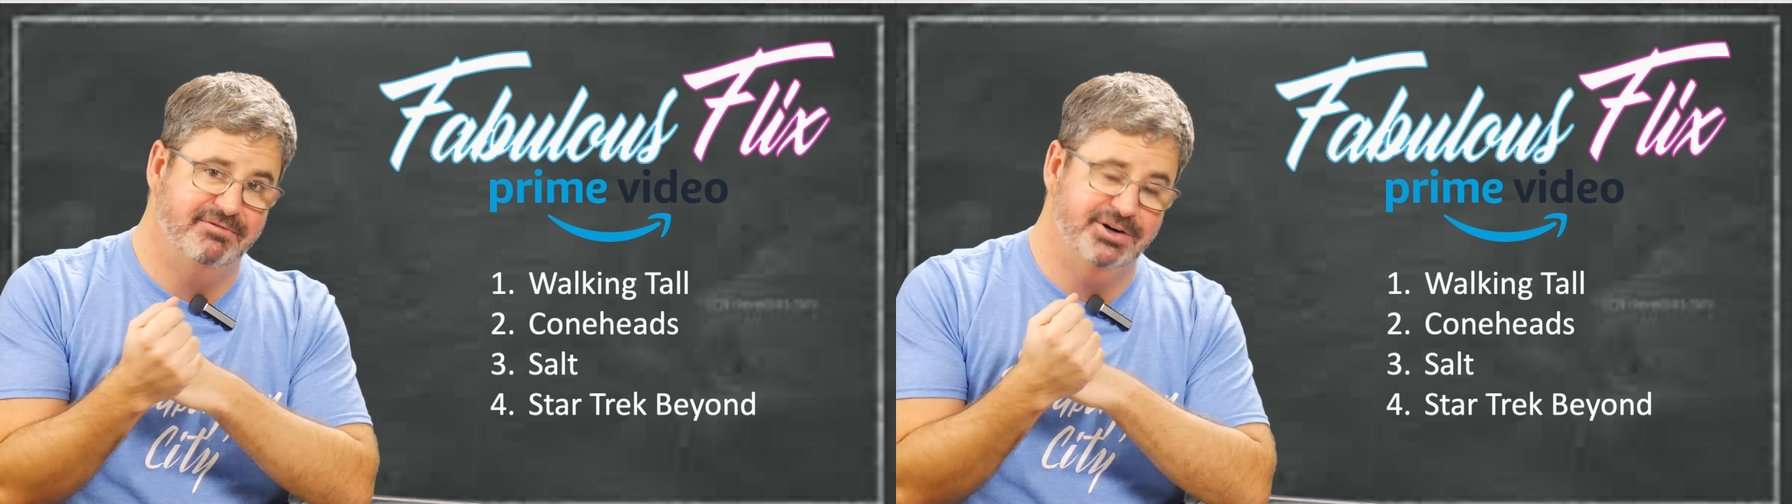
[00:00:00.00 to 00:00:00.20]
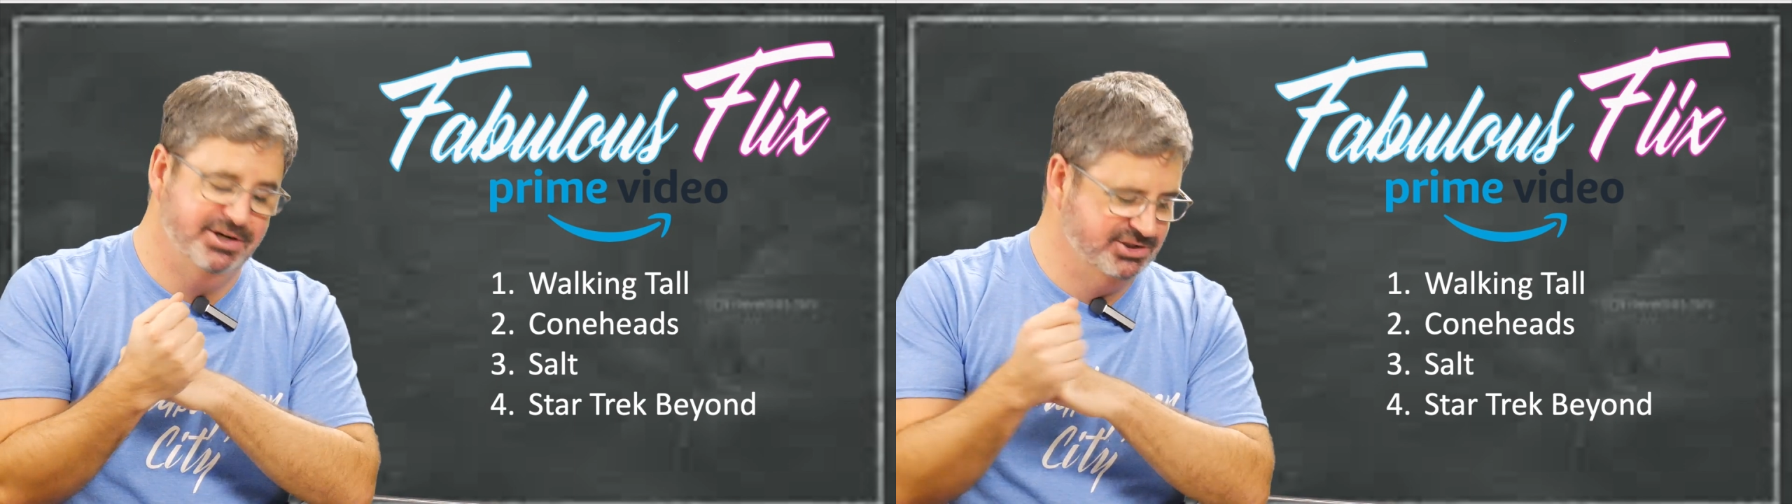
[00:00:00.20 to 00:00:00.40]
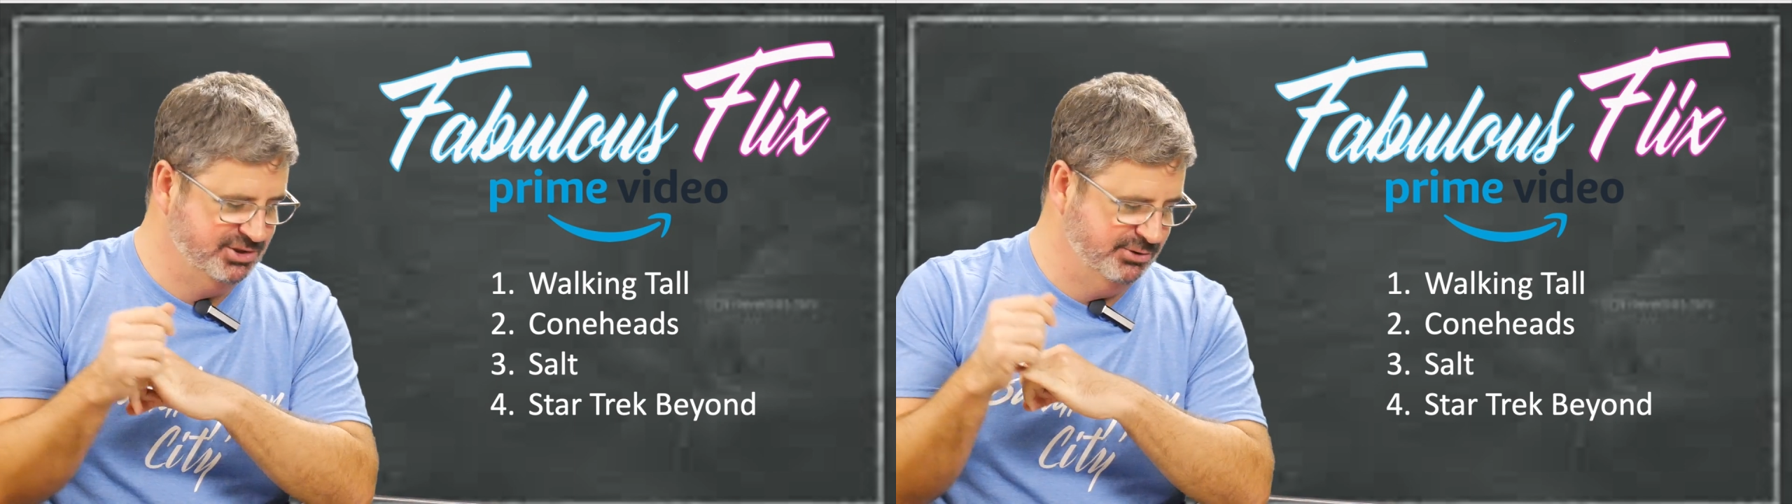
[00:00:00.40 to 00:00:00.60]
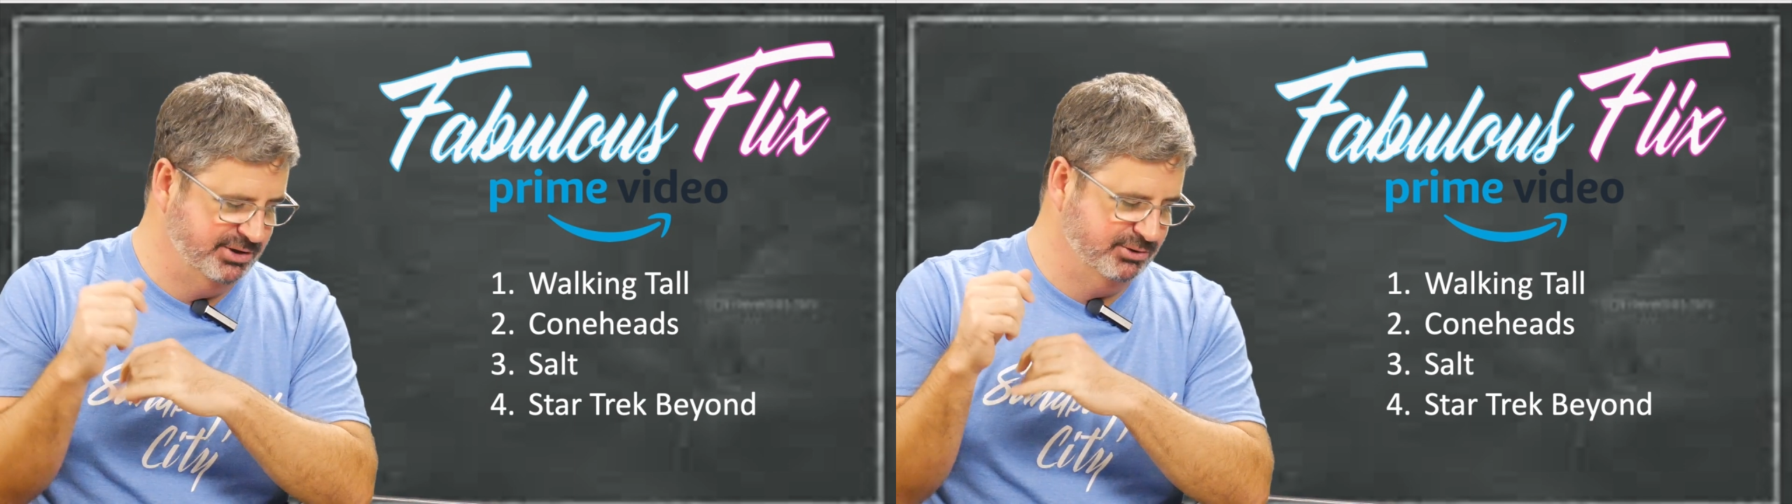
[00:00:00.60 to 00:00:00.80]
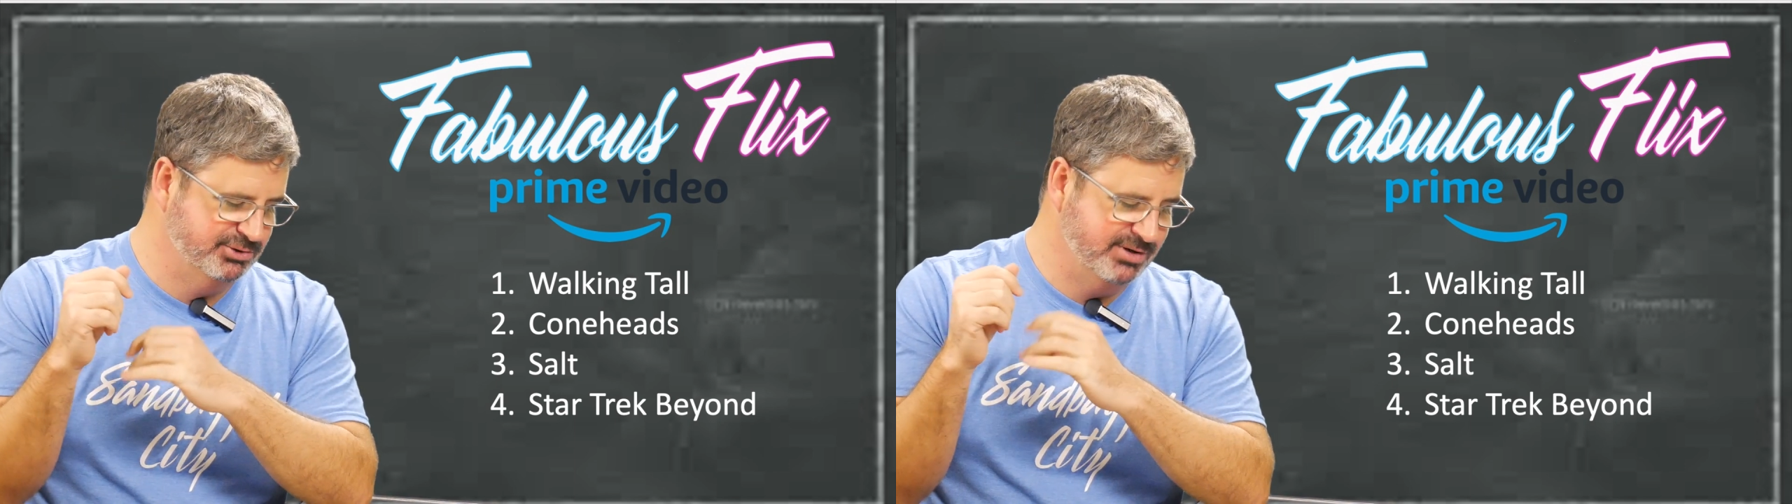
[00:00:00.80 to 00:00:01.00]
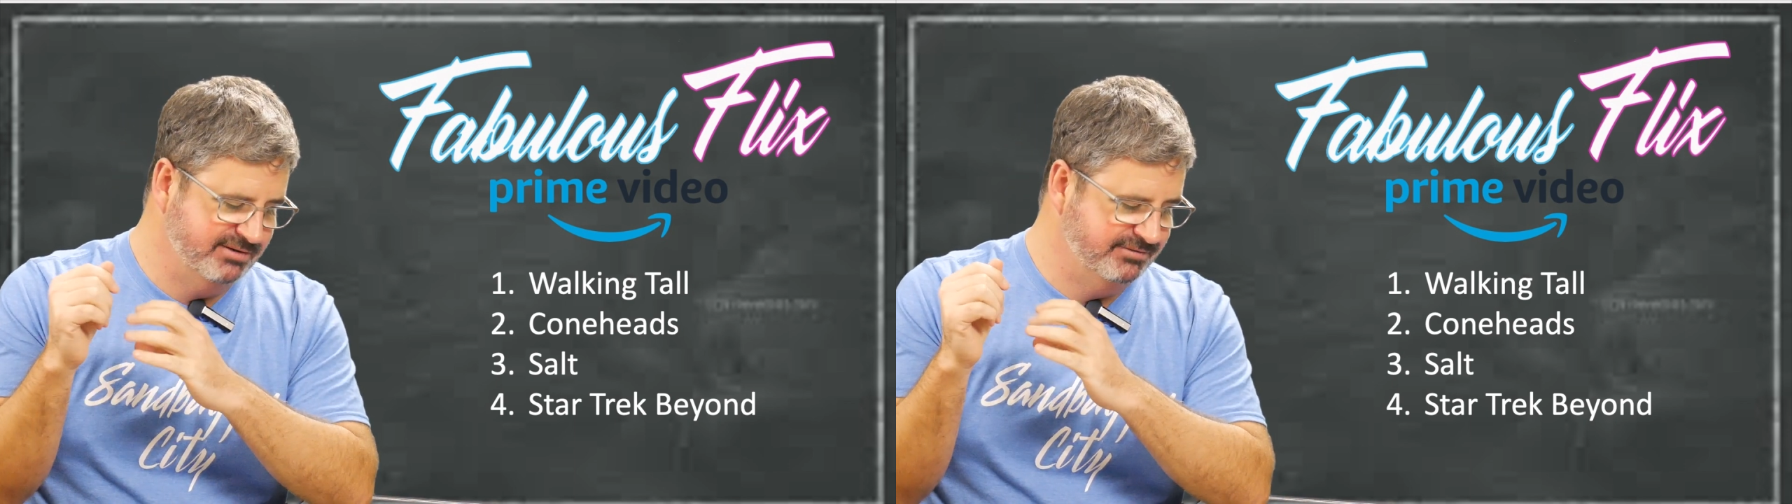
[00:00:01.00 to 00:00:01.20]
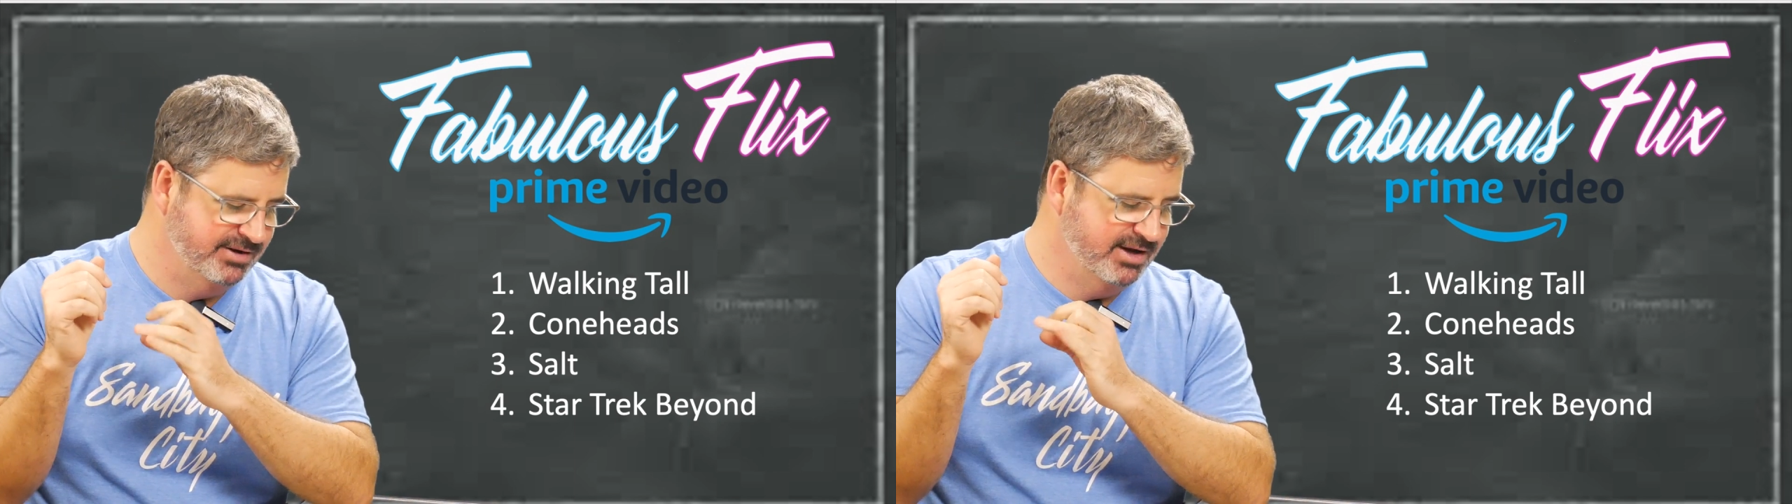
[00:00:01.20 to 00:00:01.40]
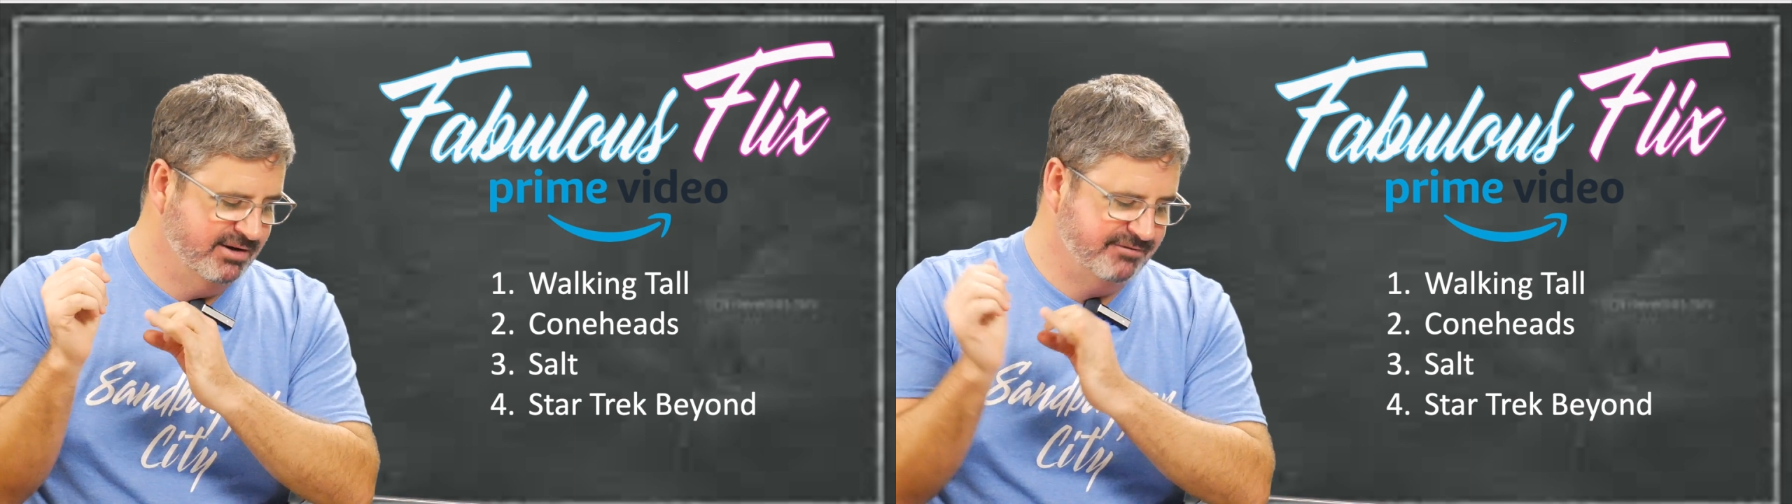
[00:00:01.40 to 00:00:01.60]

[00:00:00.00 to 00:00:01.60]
and Furious Tokyo Drift,